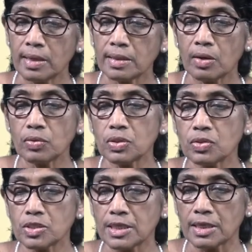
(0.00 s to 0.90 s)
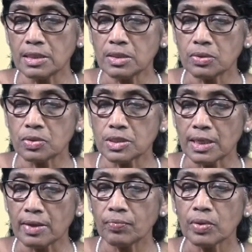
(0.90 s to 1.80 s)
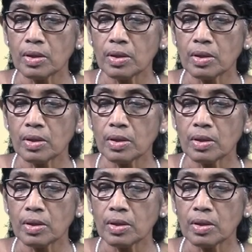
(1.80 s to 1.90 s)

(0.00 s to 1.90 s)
And how do you say it? You say,